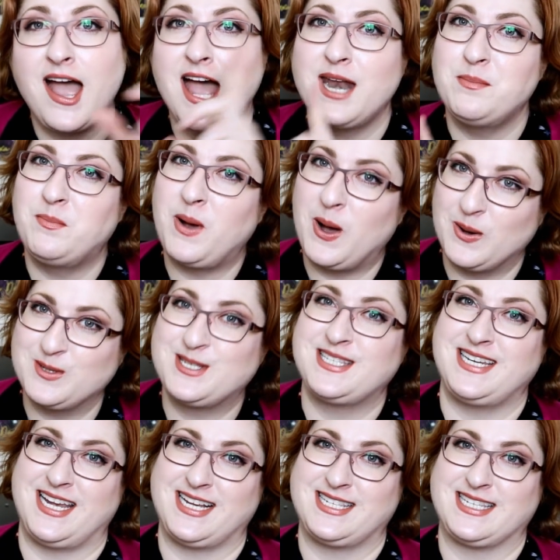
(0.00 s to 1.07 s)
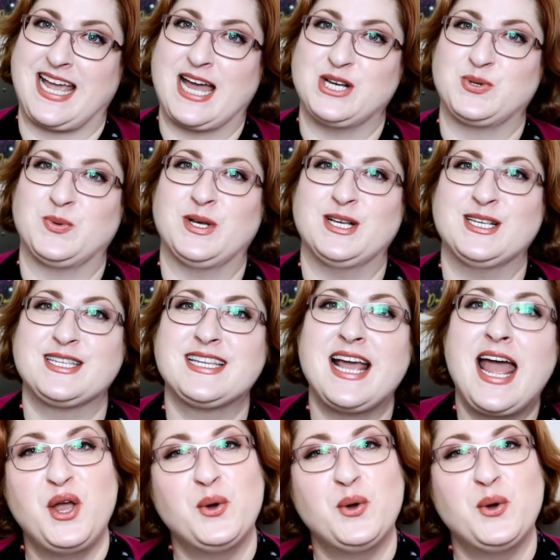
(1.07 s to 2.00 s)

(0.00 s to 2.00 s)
and posting schedules,